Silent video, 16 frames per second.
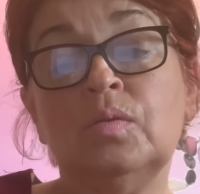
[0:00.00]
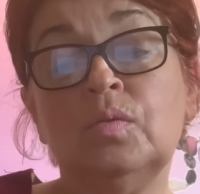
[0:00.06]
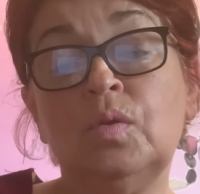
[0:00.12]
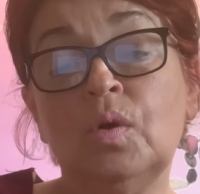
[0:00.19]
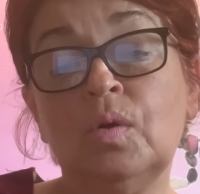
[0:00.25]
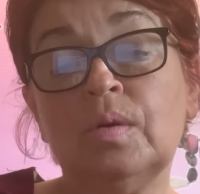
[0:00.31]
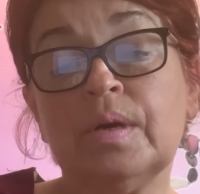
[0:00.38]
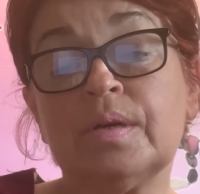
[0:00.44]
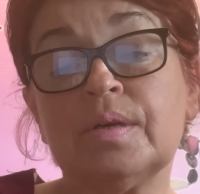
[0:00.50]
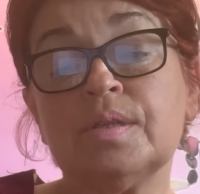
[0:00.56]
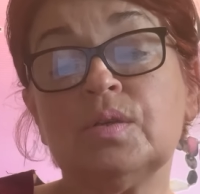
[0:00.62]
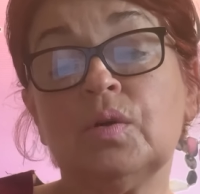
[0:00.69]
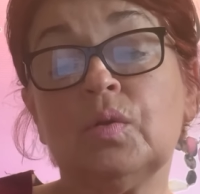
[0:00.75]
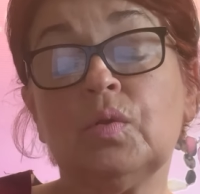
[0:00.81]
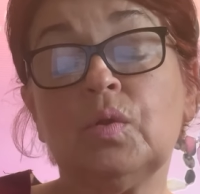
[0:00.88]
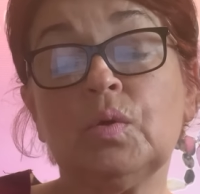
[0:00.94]
dollars
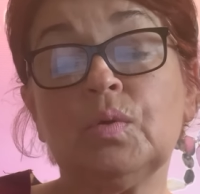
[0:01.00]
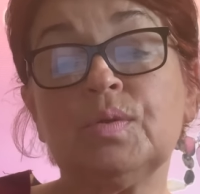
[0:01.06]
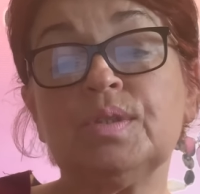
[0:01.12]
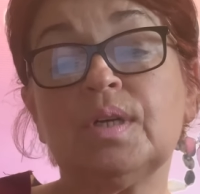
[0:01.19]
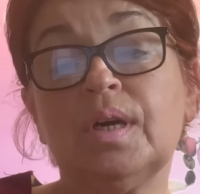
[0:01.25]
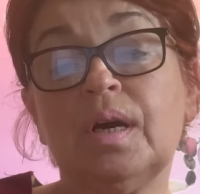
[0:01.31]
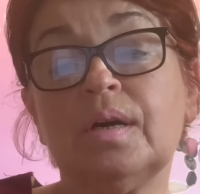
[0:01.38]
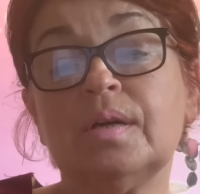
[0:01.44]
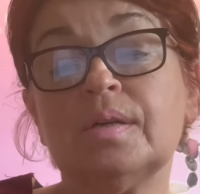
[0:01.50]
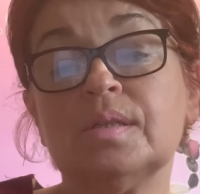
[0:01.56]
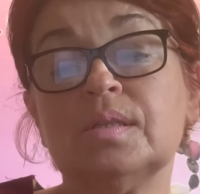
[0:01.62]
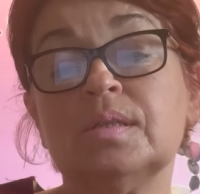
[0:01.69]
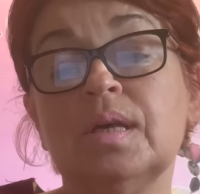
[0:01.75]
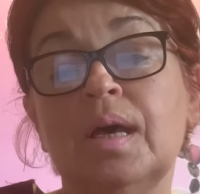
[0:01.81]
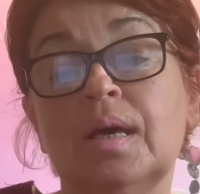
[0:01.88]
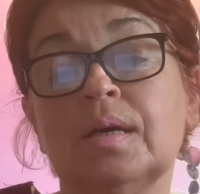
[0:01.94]
on those
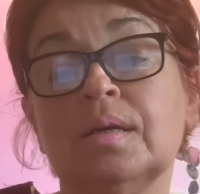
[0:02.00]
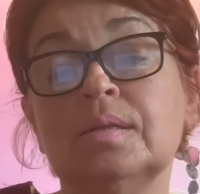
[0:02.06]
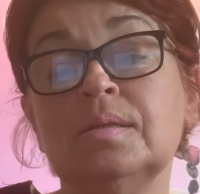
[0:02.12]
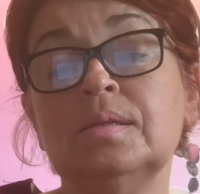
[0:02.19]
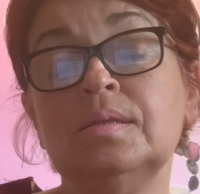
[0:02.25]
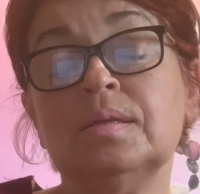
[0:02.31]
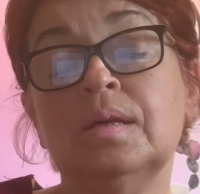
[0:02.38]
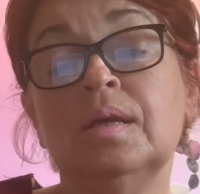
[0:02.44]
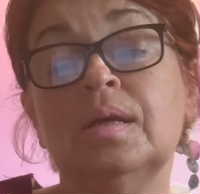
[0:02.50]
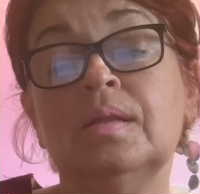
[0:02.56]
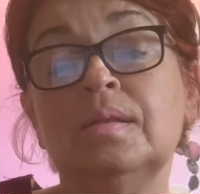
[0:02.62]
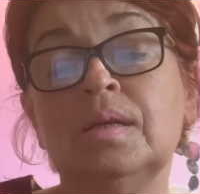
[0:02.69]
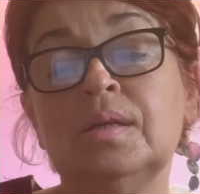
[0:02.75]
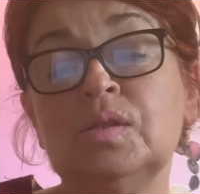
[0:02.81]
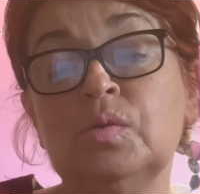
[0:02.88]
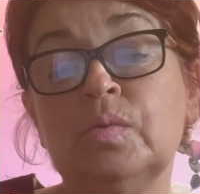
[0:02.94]
cars and
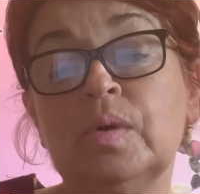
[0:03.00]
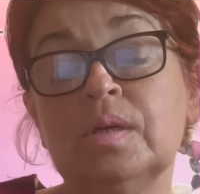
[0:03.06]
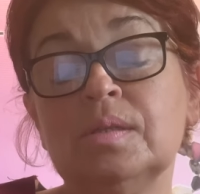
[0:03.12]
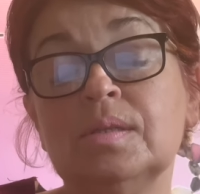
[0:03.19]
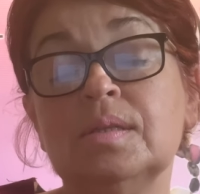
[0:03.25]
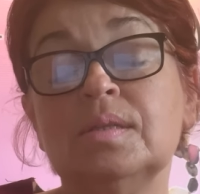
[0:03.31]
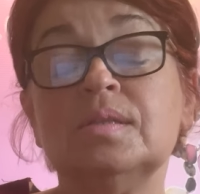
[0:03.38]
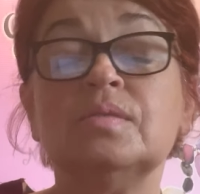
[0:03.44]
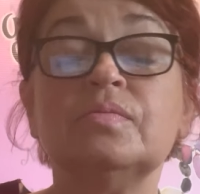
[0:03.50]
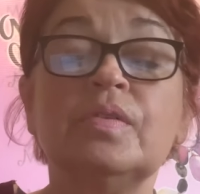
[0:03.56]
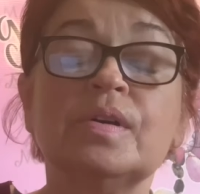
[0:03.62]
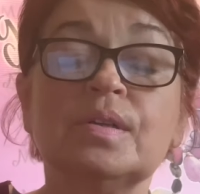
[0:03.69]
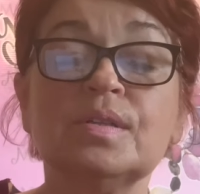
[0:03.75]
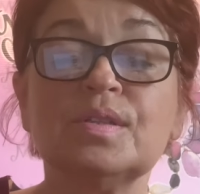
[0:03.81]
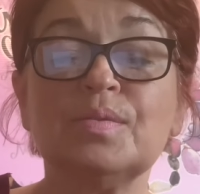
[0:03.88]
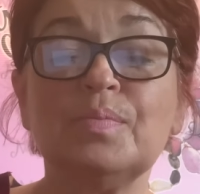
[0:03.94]
that's why it is
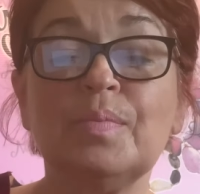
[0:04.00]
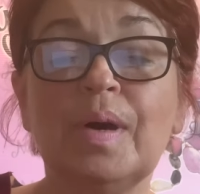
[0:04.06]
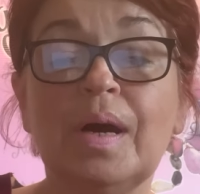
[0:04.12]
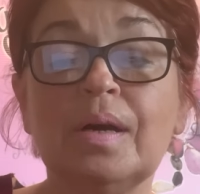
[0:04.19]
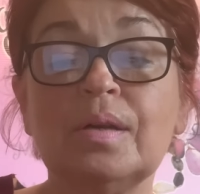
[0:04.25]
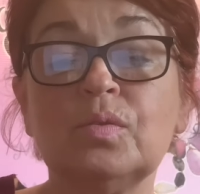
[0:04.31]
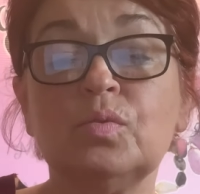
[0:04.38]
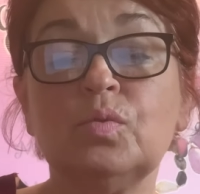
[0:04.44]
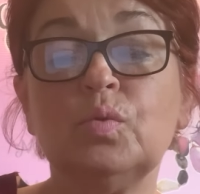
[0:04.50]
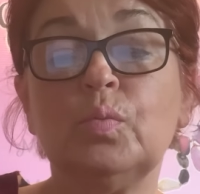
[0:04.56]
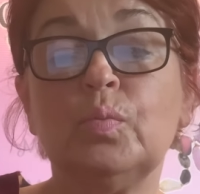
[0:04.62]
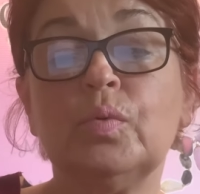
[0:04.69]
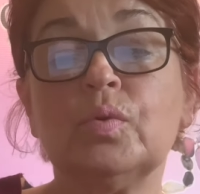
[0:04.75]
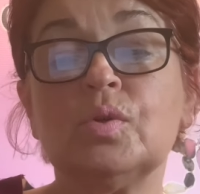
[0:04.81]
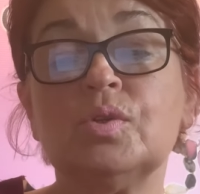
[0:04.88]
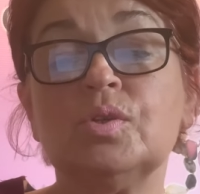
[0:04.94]
very smart to
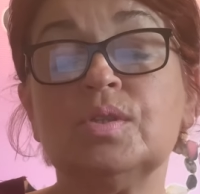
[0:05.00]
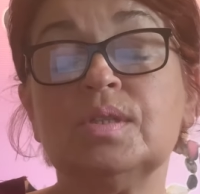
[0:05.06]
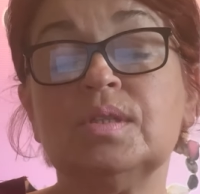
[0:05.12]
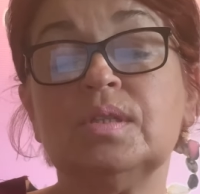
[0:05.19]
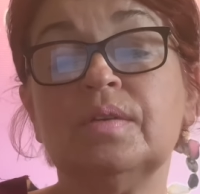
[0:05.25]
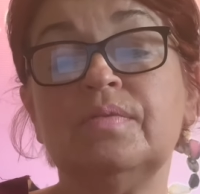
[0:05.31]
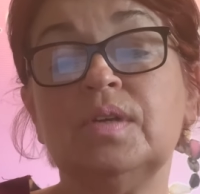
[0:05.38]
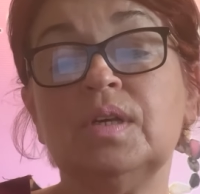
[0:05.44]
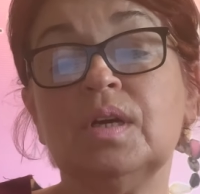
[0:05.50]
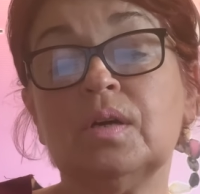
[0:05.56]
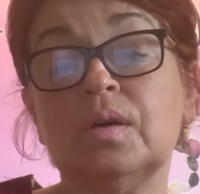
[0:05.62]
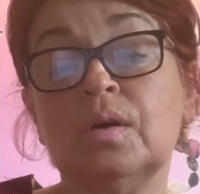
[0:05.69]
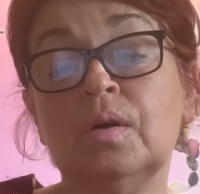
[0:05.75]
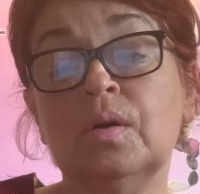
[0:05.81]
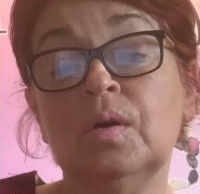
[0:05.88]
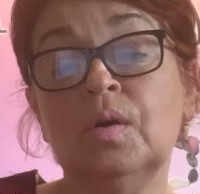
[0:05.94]
purchase the
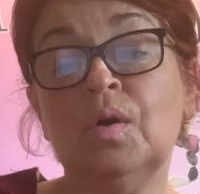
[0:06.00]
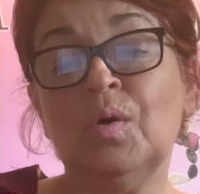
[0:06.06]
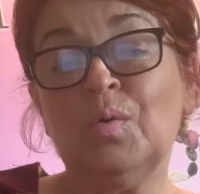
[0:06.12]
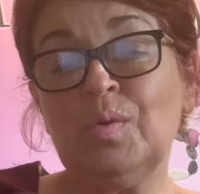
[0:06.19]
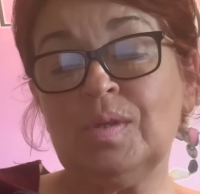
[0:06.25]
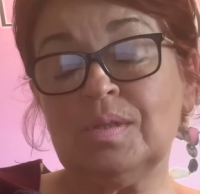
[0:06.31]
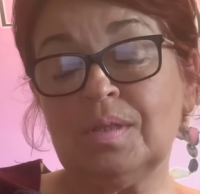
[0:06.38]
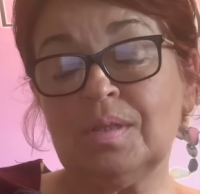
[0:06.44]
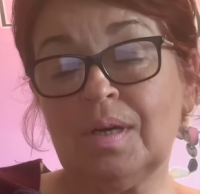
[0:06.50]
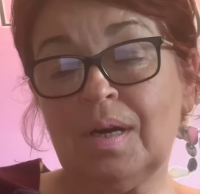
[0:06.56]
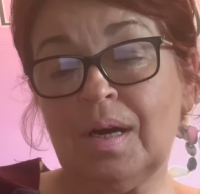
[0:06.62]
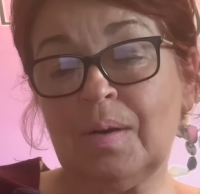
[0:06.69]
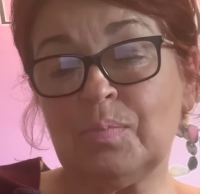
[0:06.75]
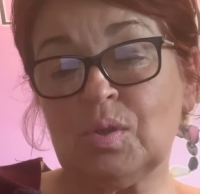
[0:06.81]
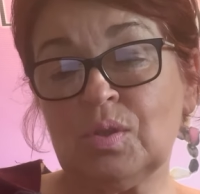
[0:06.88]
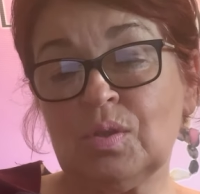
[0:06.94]
vehicle with the
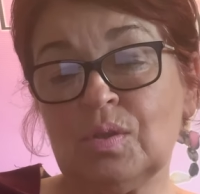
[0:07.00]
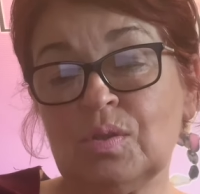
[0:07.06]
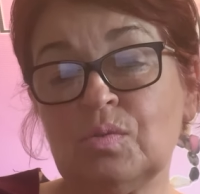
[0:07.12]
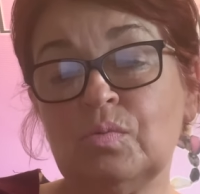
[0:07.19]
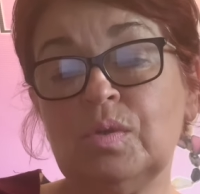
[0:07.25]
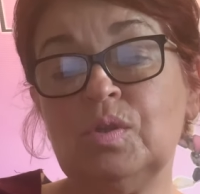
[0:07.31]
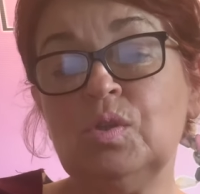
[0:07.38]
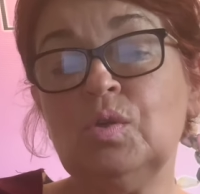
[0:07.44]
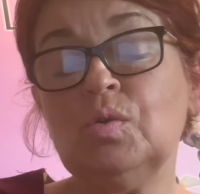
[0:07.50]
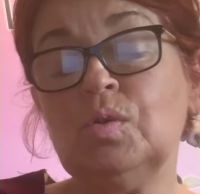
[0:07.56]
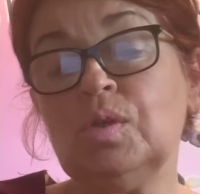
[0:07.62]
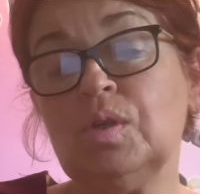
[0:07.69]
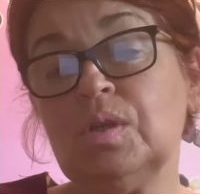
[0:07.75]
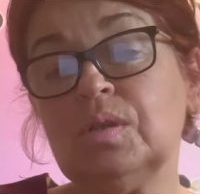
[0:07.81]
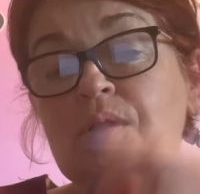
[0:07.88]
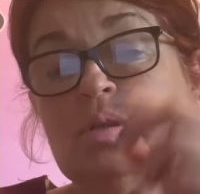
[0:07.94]
options which you need